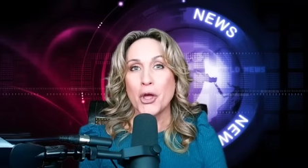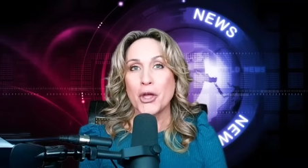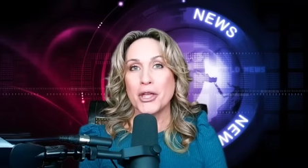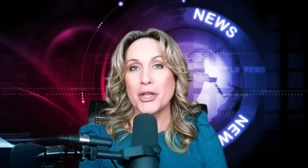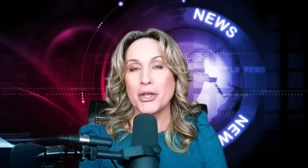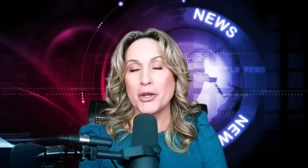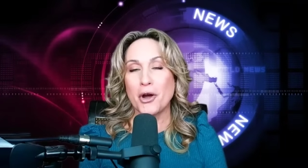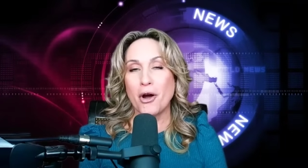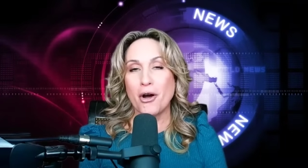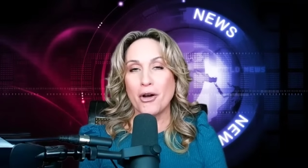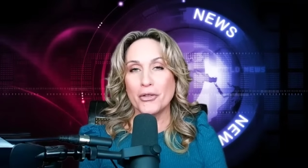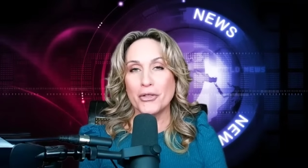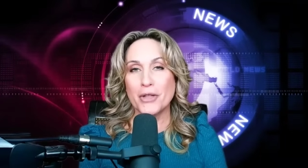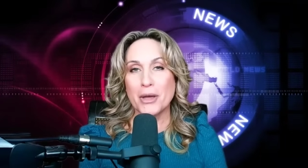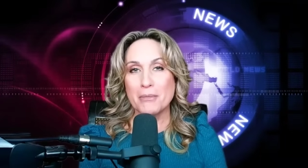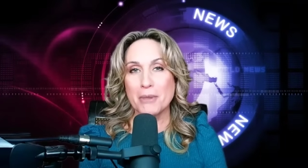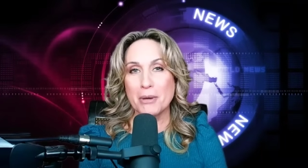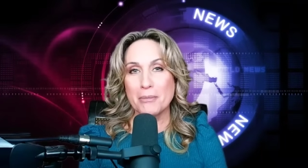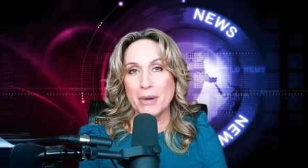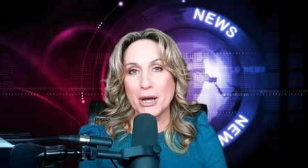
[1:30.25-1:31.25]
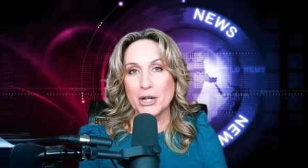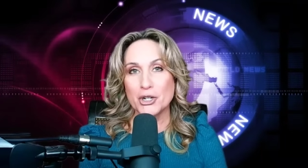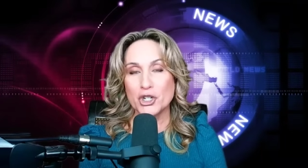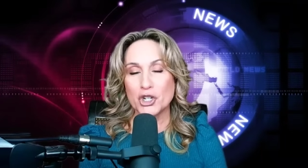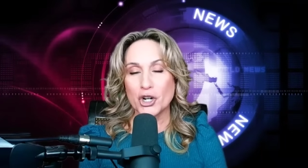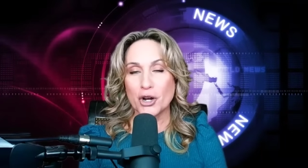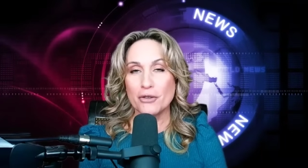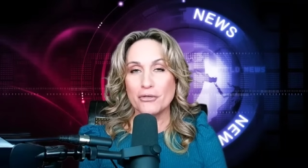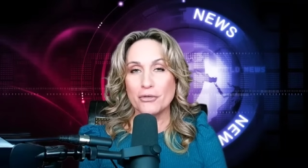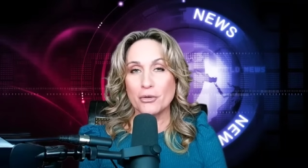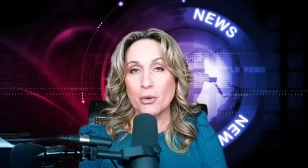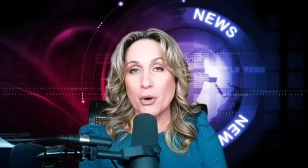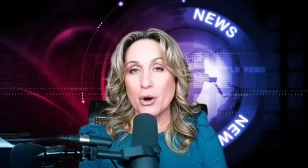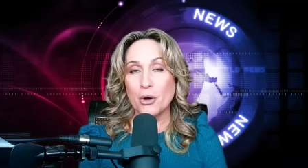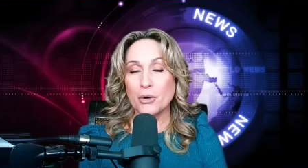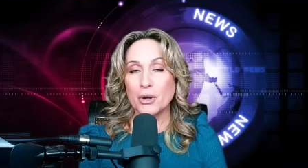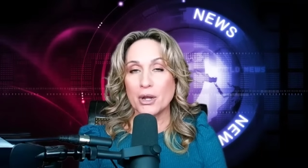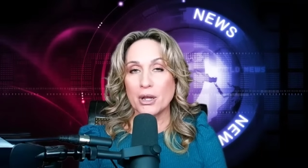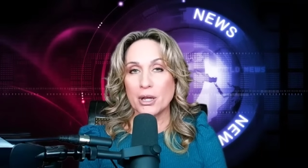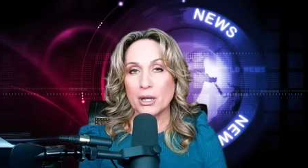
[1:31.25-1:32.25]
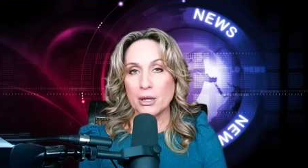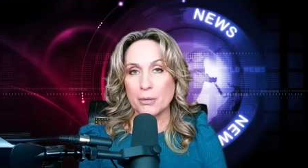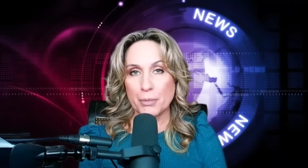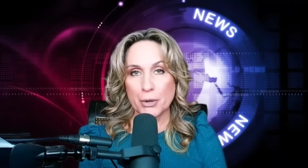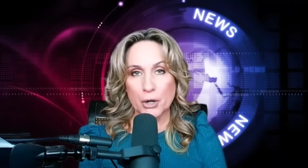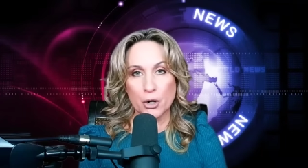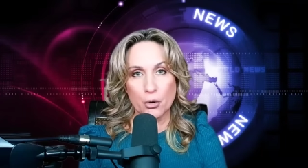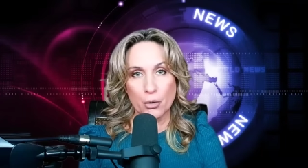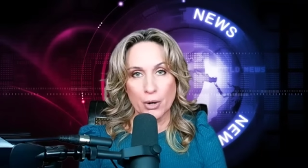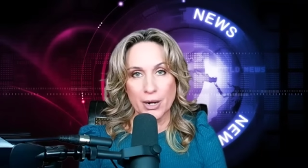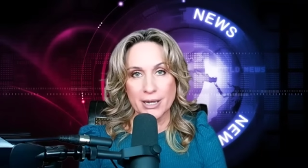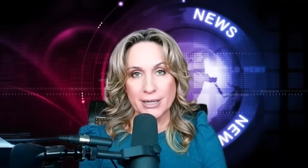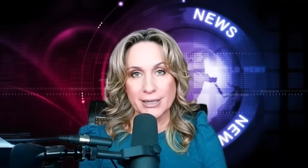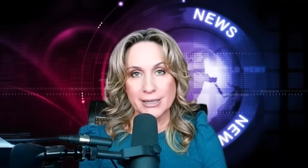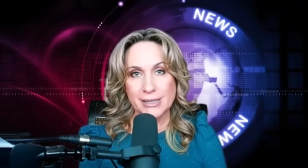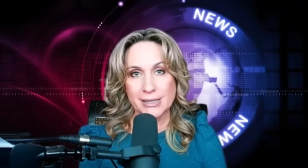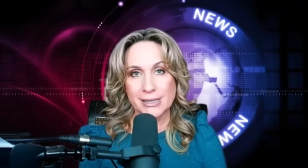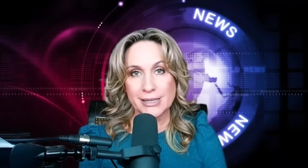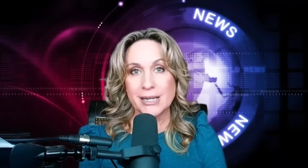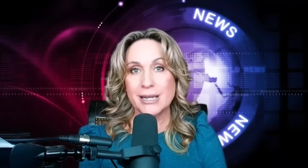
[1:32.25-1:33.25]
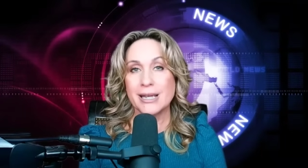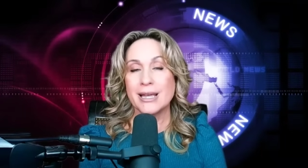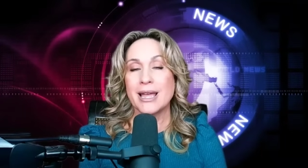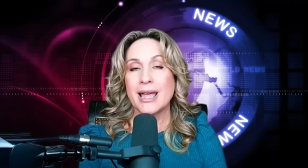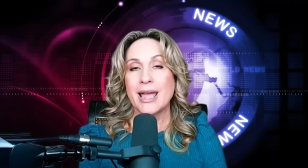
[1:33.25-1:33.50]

He called them a bunch of, quote, hypocrites.